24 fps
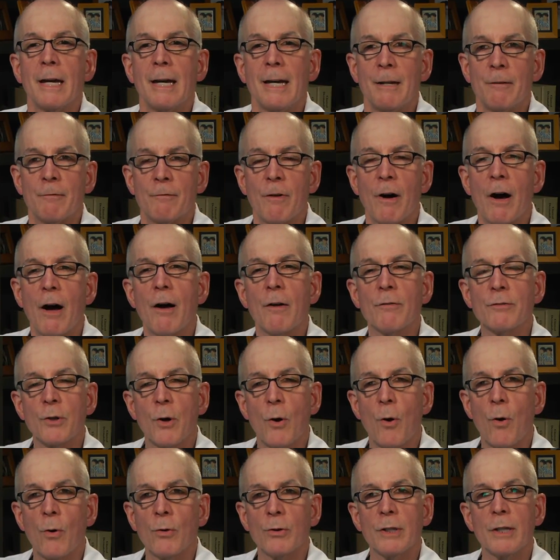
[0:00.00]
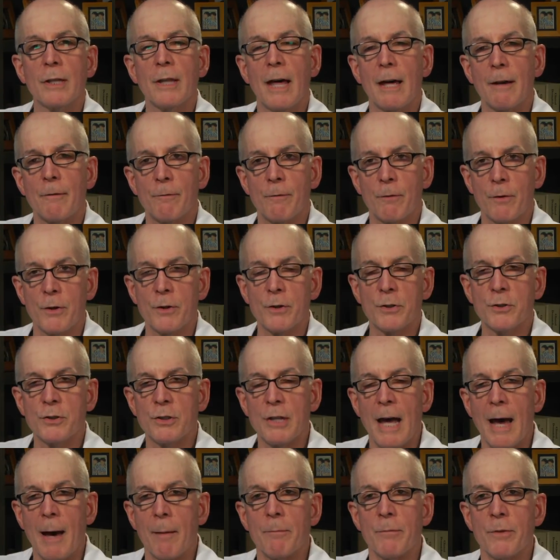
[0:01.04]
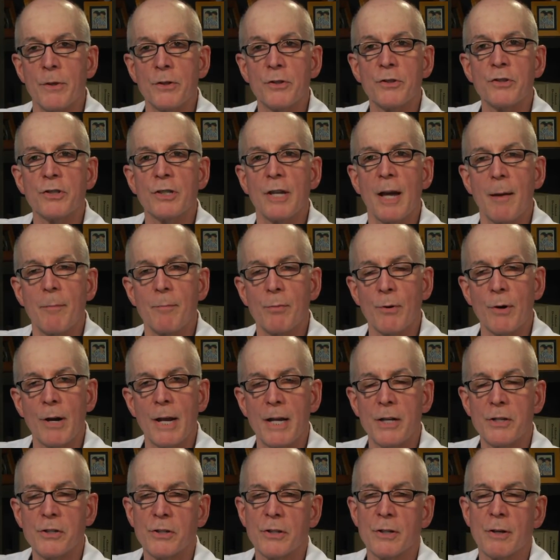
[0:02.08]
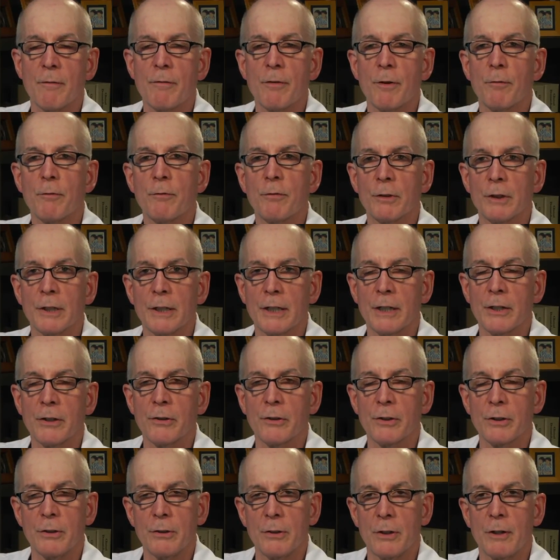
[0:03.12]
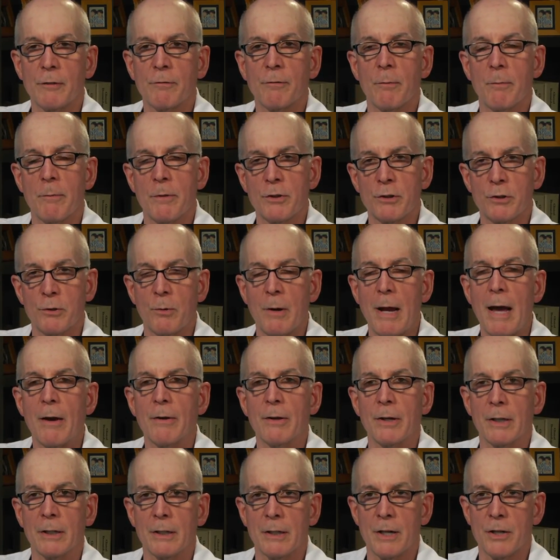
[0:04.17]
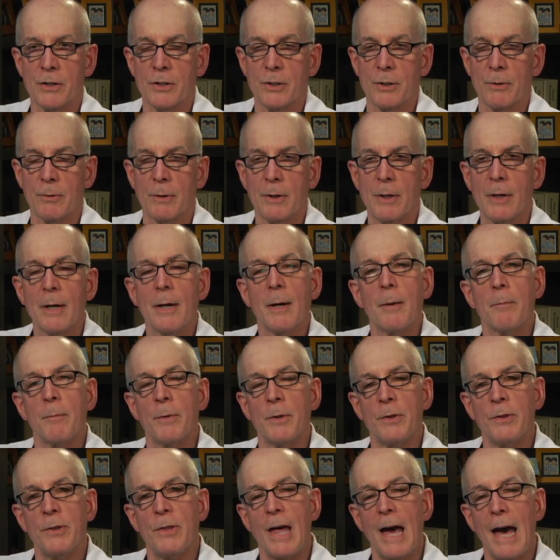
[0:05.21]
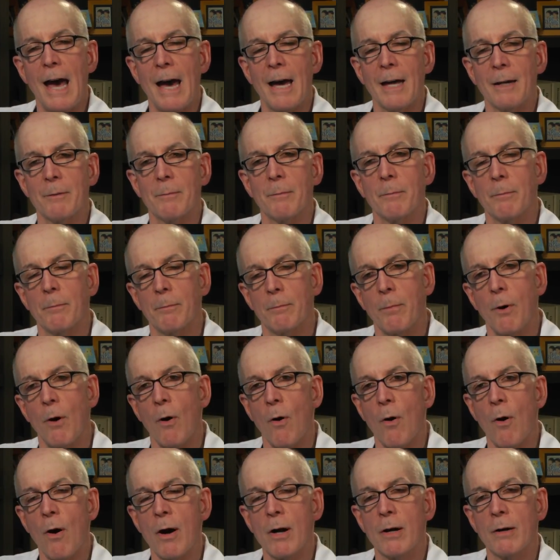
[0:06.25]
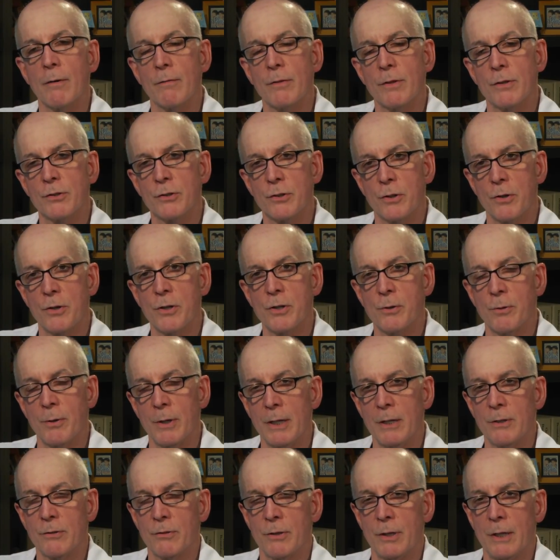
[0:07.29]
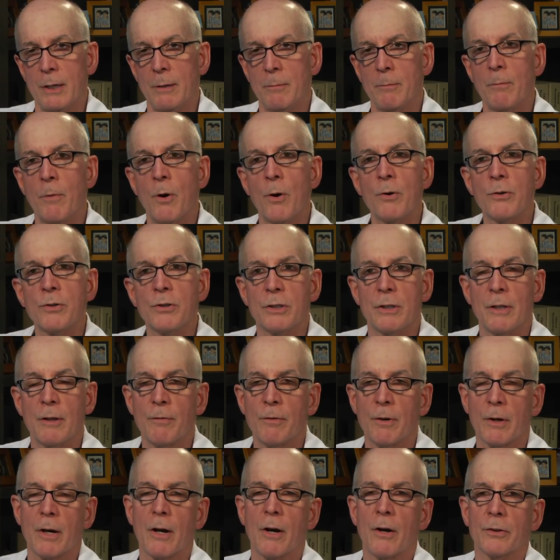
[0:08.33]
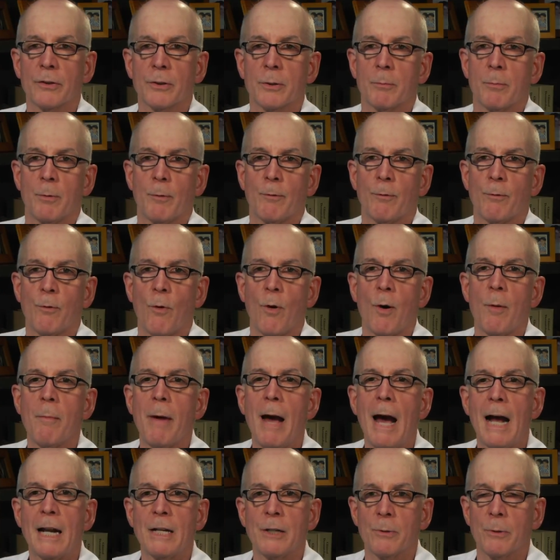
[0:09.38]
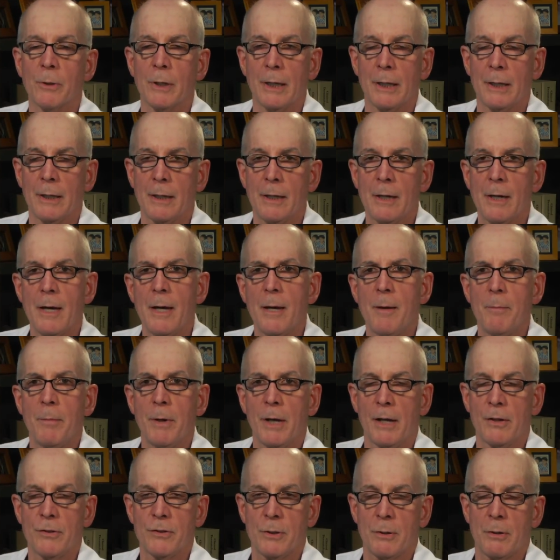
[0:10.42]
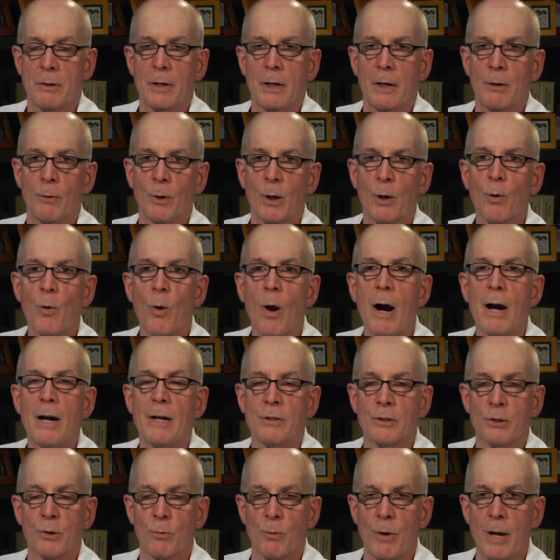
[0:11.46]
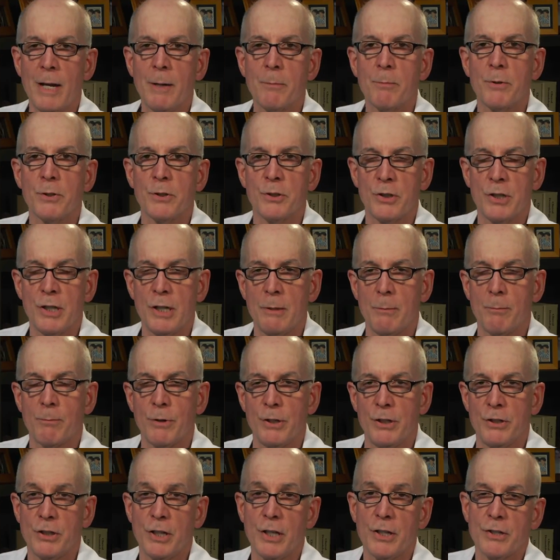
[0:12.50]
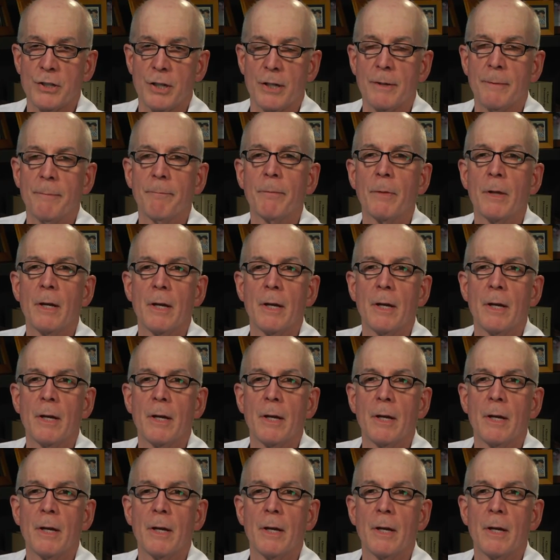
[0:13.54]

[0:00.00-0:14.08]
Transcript: involves only that first step, the separation of the follicular unit from the surrounding tissue. But that part of the surgery is the most difficult to perform manually, because it requires great precision